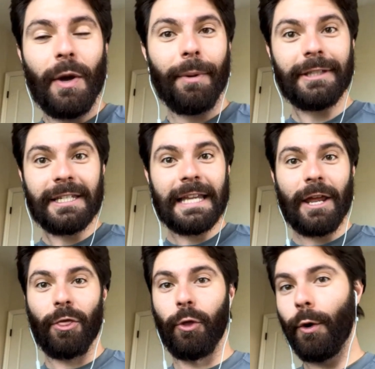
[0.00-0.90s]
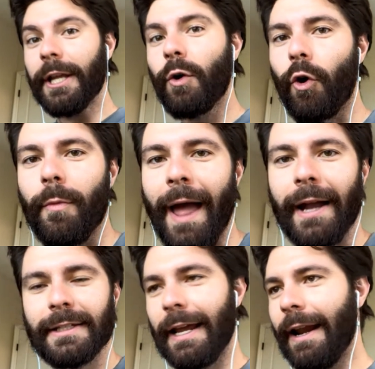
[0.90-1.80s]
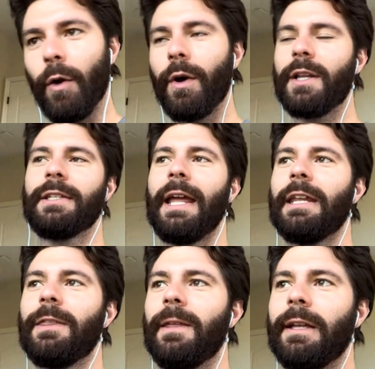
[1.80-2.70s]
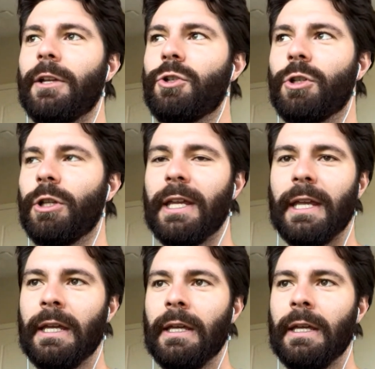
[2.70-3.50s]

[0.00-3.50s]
But to say three quarterbacks, and I don't want to say anything at Schlee